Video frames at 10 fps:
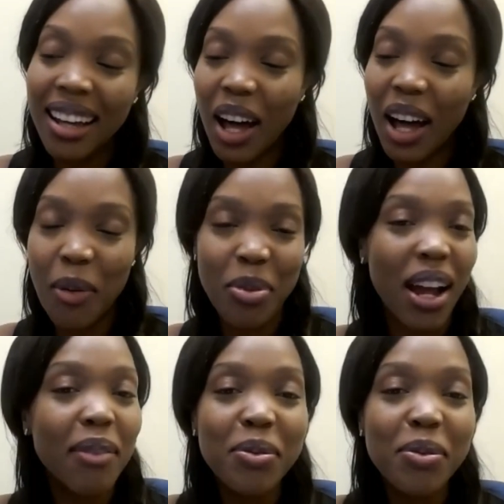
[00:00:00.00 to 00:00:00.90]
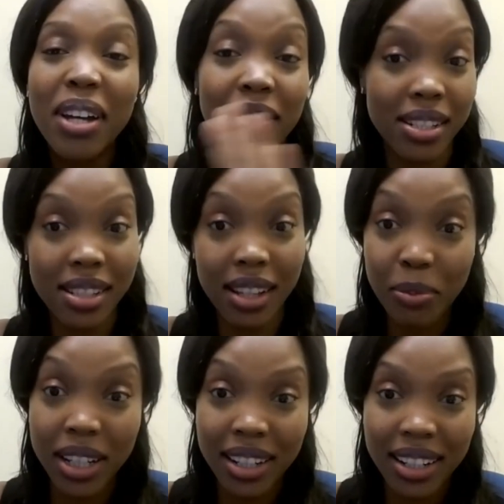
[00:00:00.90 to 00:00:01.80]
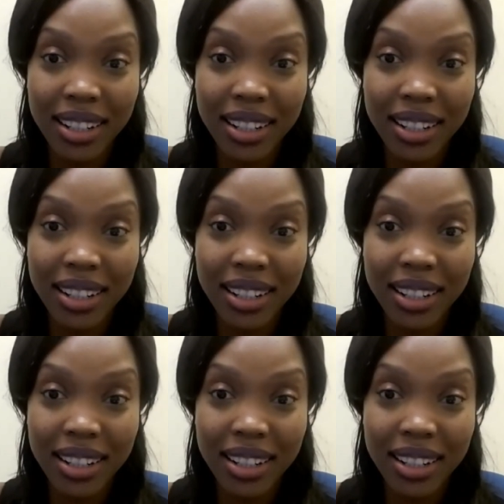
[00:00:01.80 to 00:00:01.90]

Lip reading: Perhaps we'll have a separate